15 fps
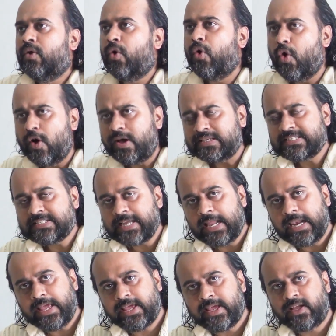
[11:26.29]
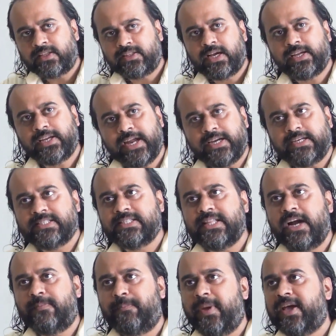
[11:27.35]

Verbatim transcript: Who is telling the kids that